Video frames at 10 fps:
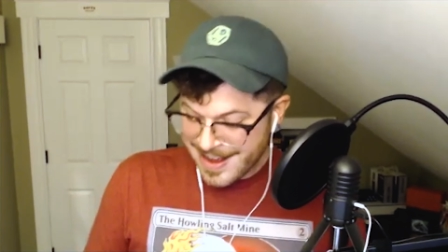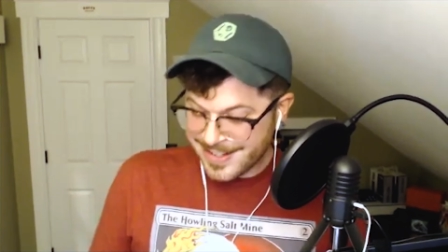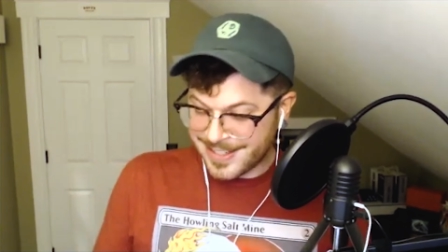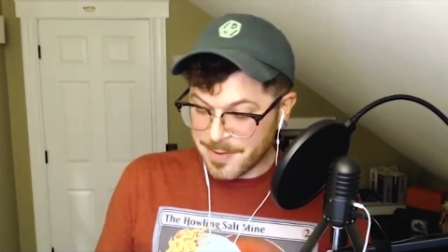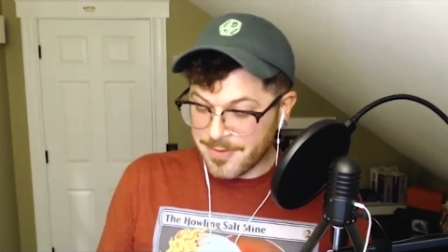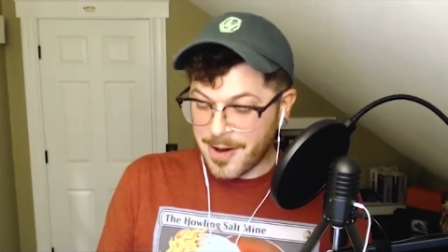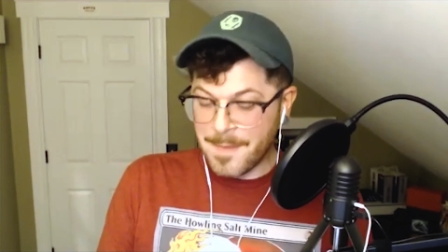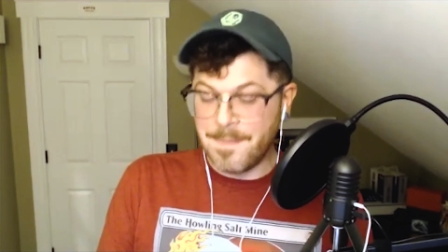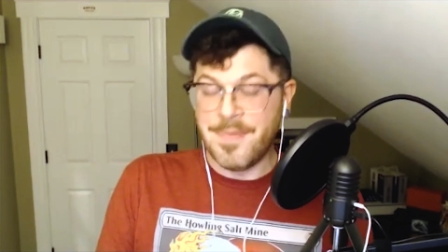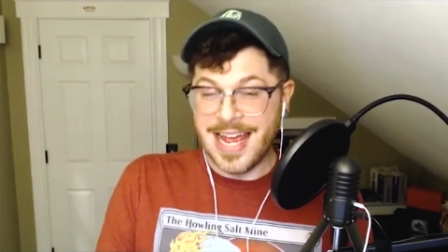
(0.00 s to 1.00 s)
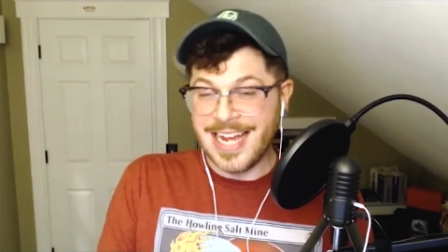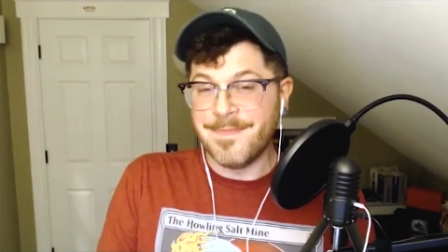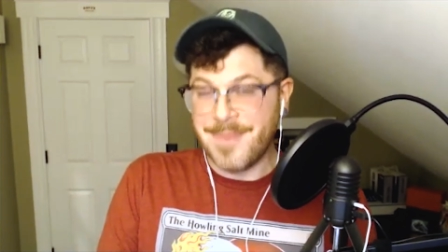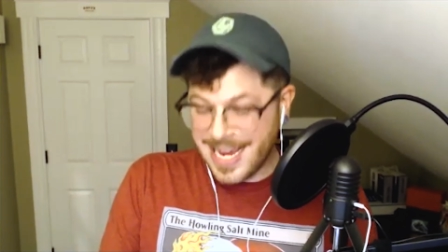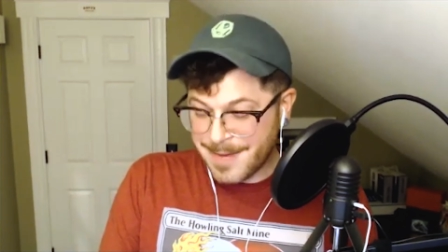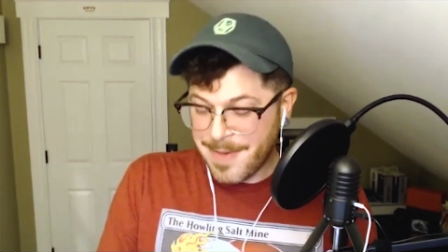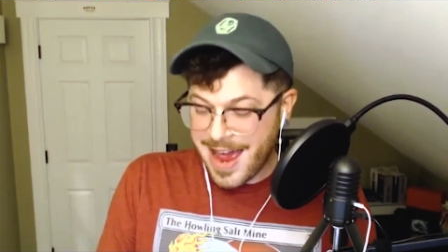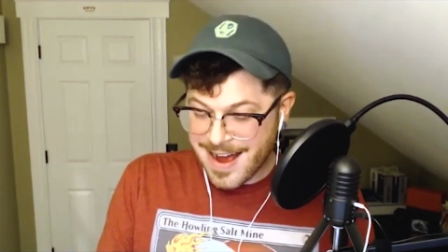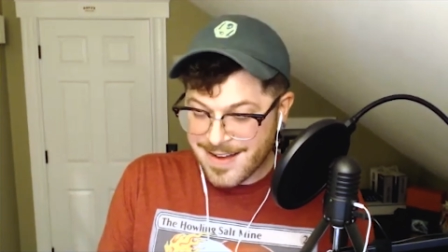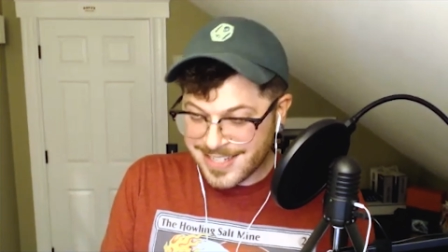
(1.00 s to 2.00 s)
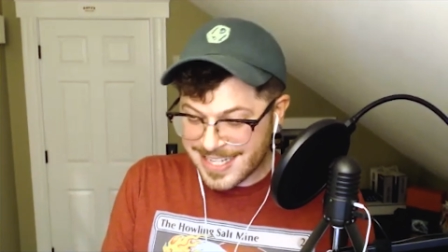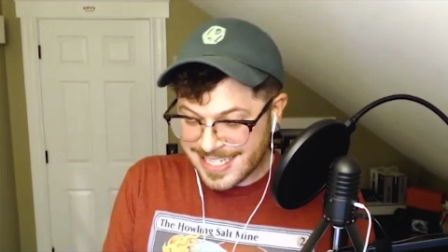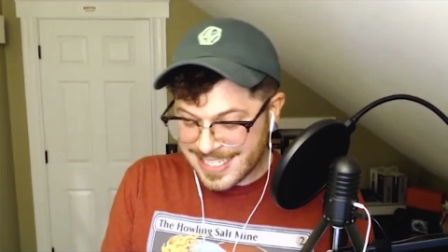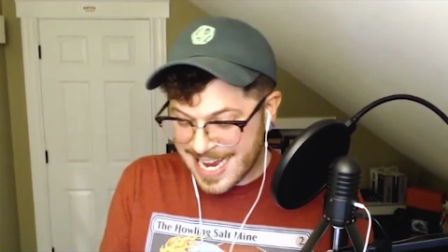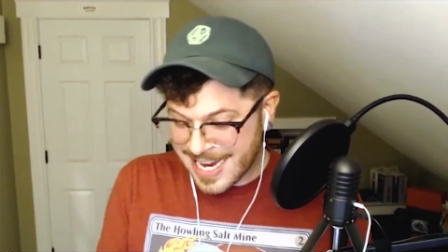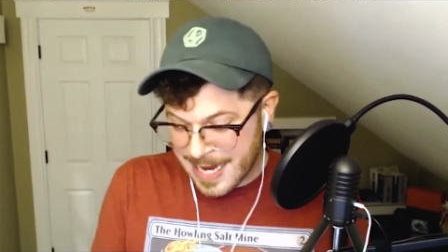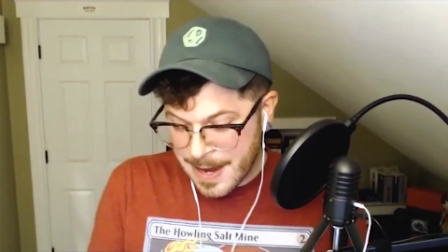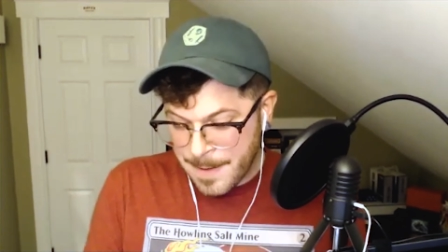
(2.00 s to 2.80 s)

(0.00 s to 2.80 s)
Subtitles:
some of our big payoffs in this deck.